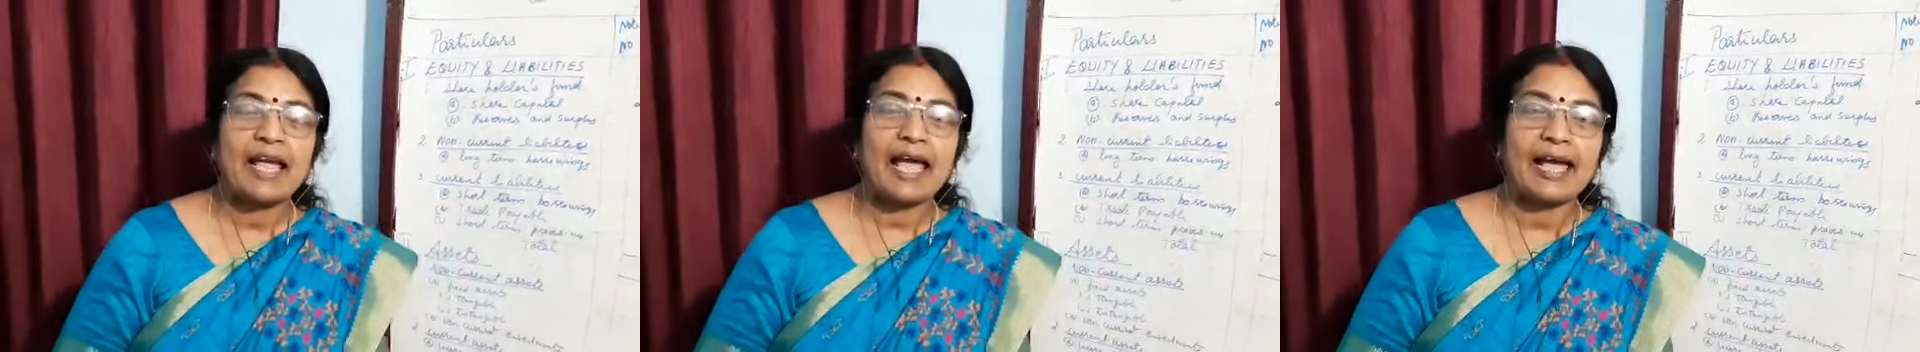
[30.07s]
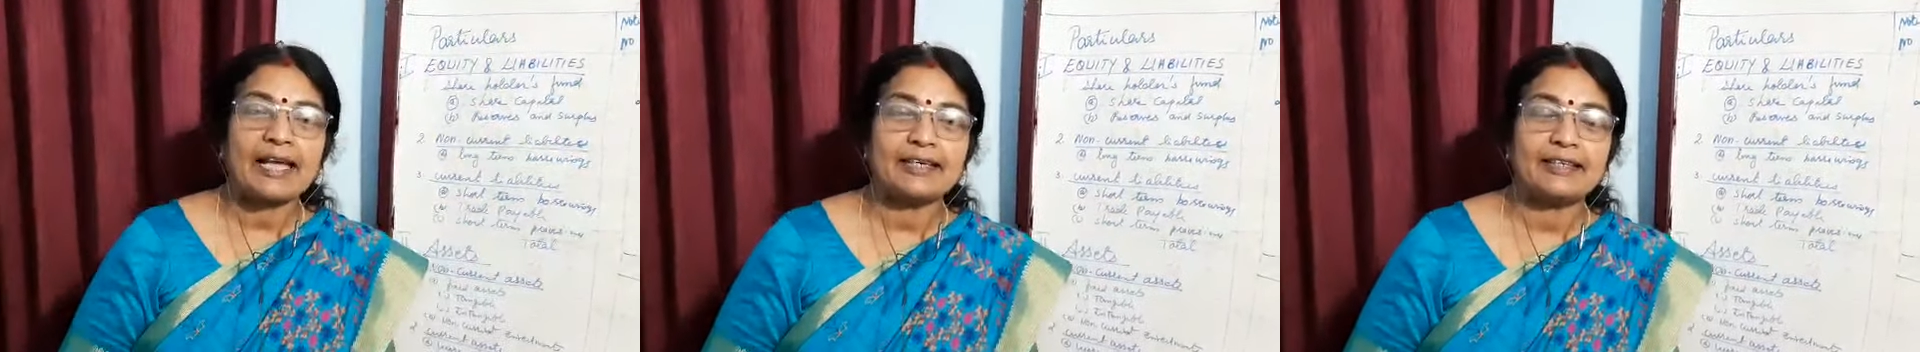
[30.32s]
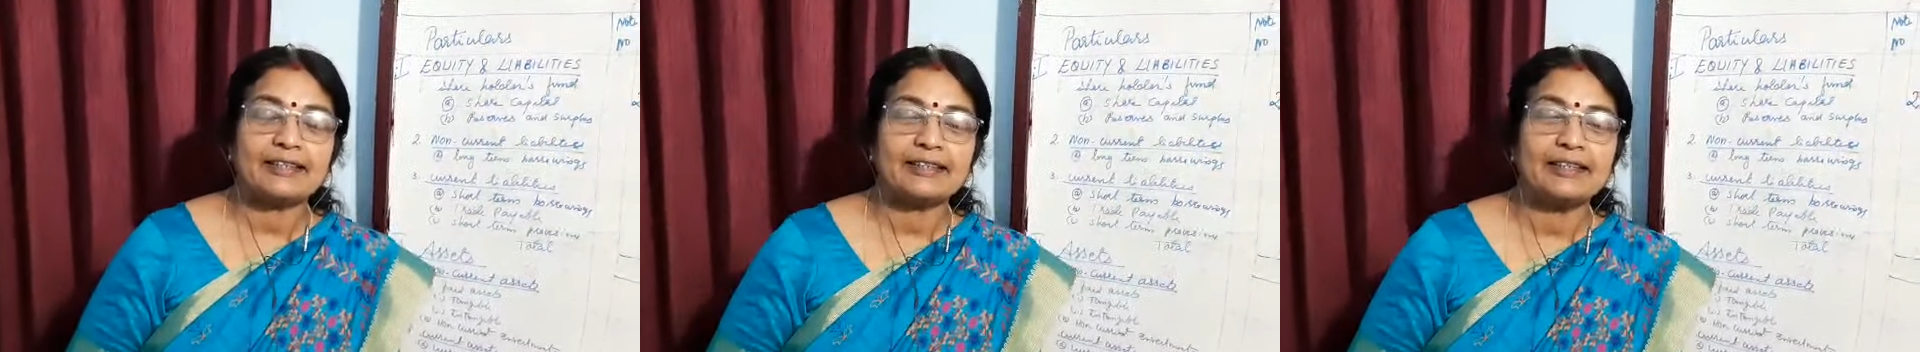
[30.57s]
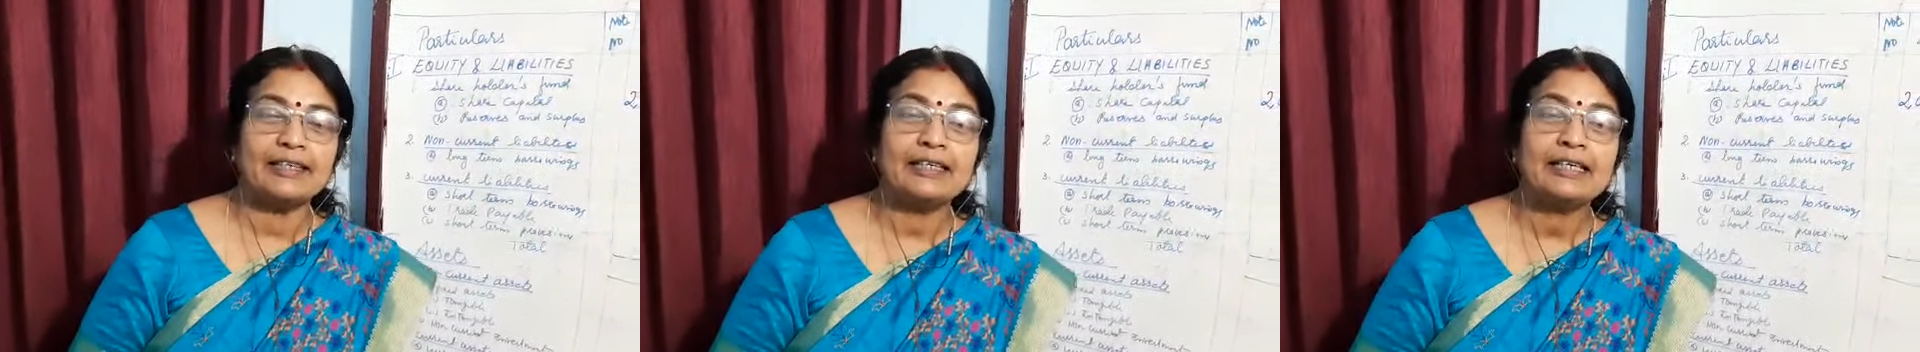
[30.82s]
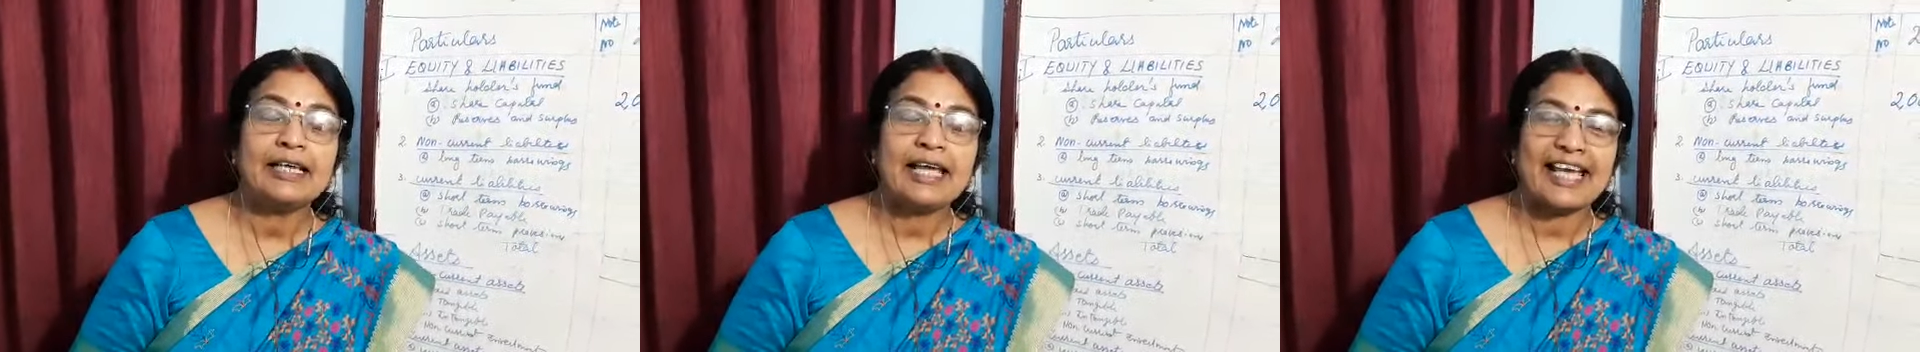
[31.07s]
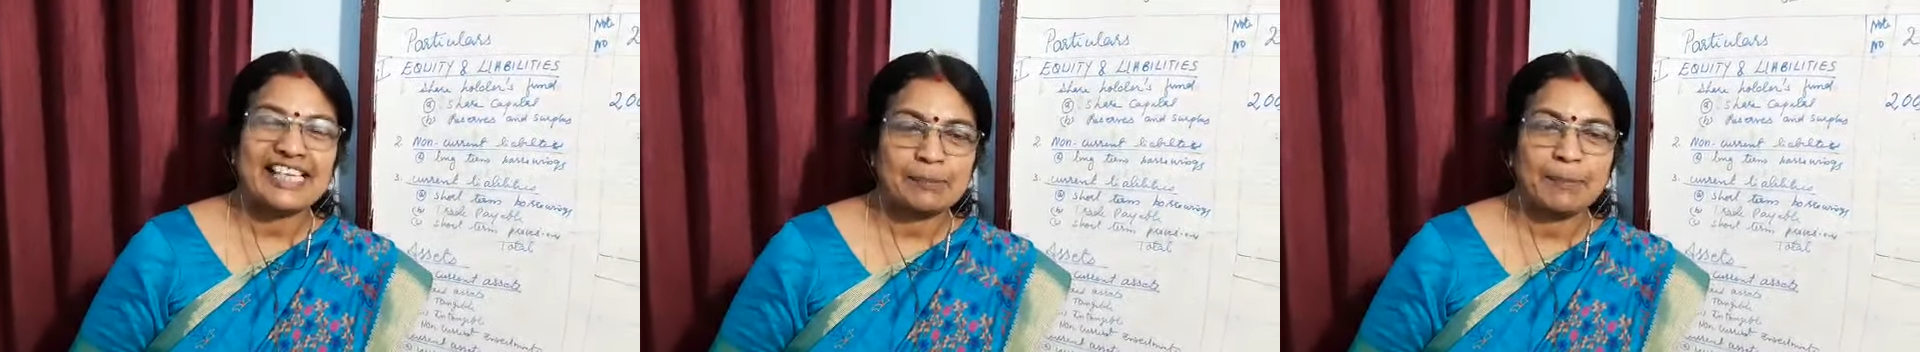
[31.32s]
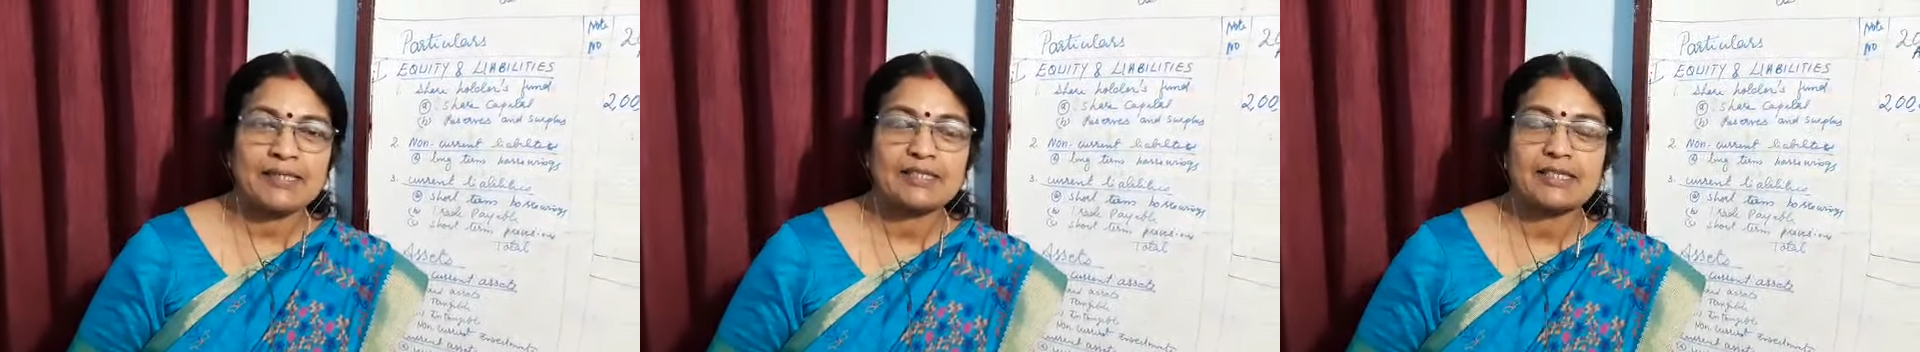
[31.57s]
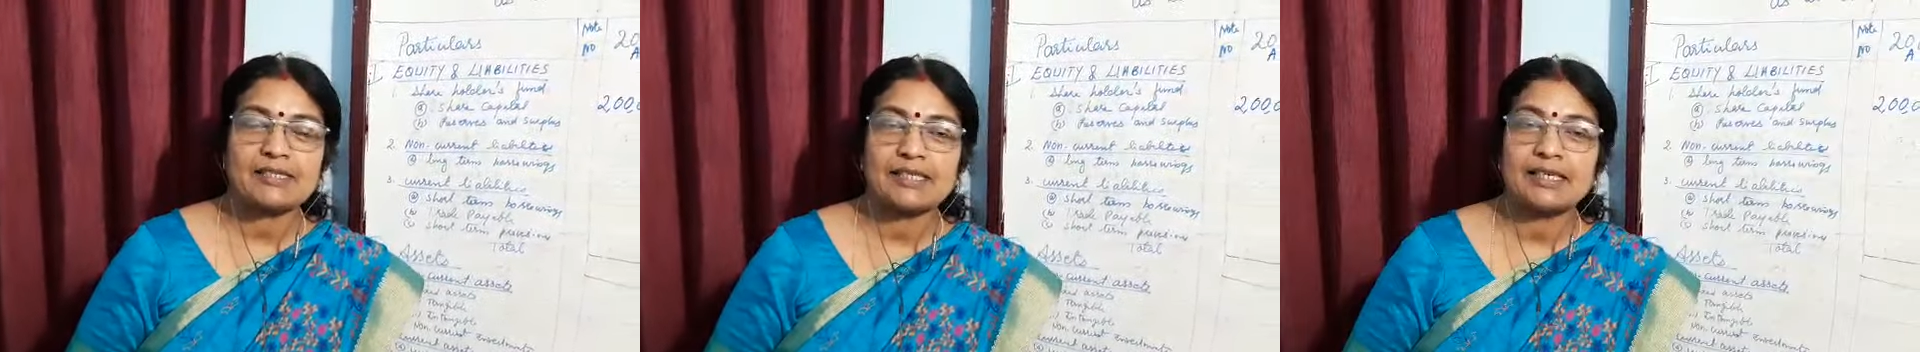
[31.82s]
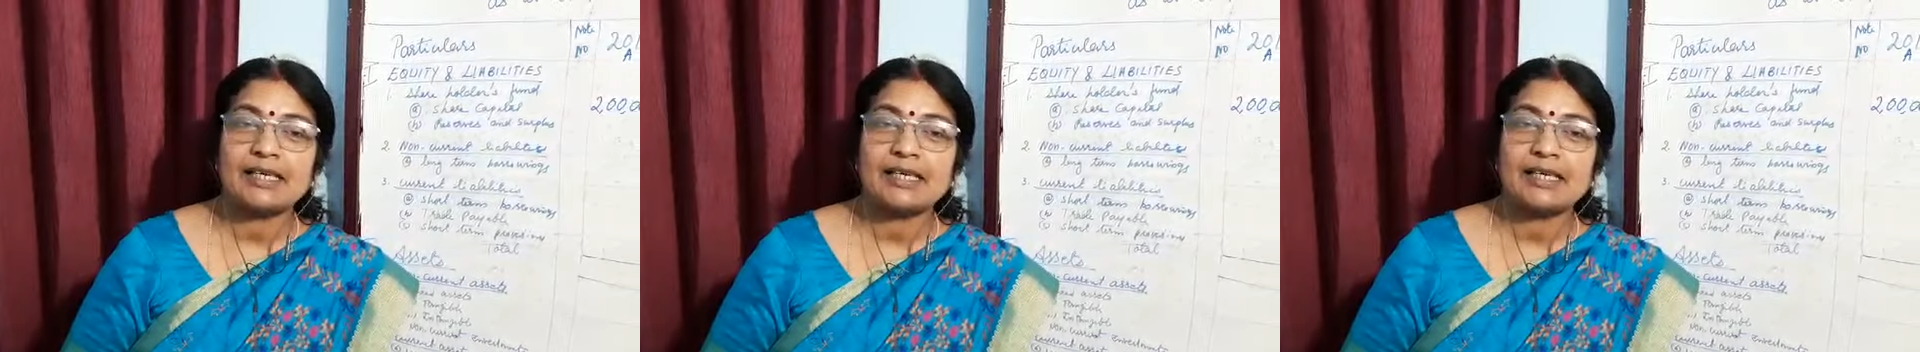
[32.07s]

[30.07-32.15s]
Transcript: and expenses,